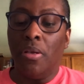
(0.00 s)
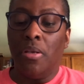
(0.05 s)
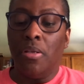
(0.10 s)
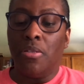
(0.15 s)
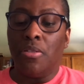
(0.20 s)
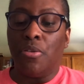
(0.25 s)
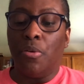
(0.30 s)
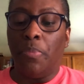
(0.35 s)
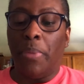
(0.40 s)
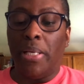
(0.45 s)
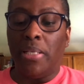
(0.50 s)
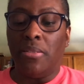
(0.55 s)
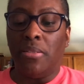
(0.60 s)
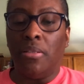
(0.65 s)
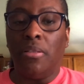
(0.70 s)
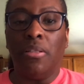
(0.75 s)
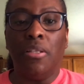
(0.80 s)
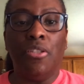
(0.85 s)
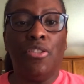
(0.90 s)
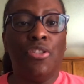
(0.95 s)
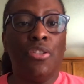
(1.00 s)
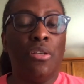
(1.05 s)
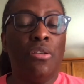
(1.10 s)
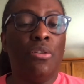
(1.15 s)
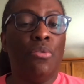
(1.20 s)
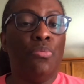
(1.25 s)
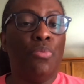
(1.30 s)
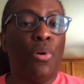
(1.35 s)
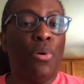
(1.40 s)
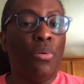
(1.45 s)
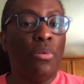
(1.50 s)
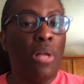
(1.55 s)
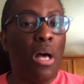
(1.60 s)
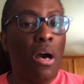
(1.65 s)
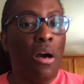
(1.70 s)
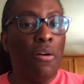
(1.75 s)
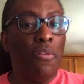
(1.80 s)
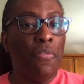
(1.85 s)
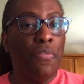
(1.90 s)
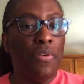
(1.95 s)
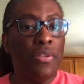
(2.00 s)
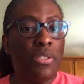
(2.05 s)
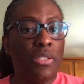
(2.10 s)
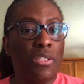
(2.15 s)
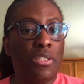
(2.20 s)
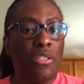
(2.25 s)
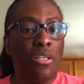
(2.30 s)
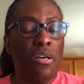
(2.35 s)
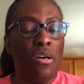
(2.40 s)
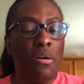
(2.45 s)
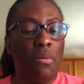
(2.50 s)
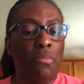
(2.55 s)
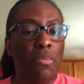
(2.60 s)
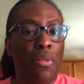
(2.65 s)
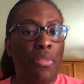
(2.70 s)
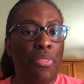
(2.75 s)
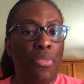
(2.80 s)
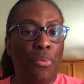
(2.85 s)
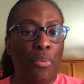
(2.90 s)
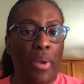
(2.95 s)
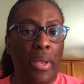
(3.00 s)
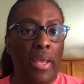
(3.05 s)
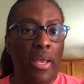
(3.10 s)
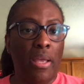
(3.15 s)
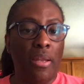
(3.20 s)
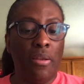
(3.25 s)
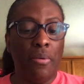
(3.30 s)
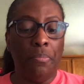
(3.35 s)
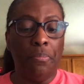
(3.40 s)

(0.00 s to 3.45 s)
So basically, you're just going to roll off some thread.